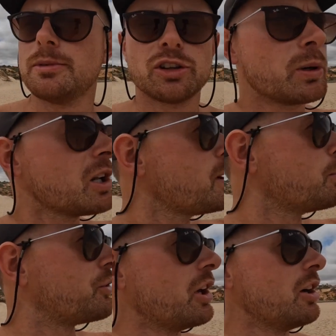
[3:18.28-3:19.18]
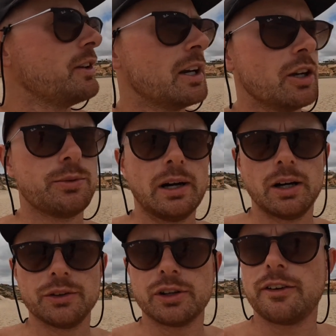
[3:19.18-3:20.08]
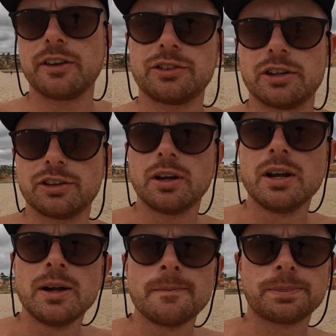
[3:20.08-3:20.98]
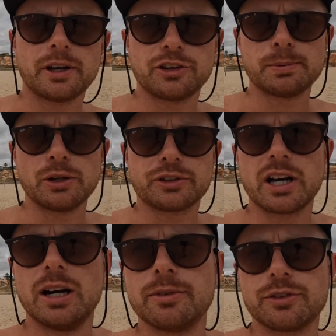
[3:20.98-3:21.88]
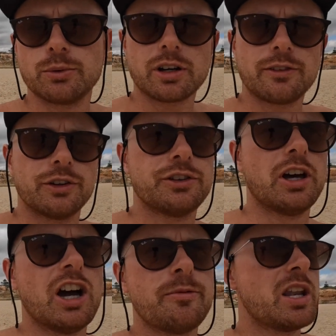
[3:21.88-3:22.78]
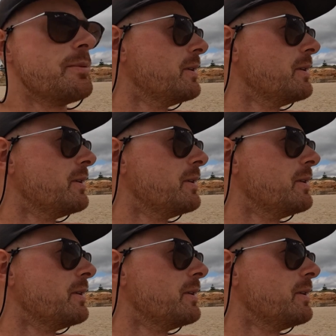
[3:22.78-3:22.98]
there's plenty of people surfing here as well, so I think it's just like the spot to come if you want to go for a surf. But at the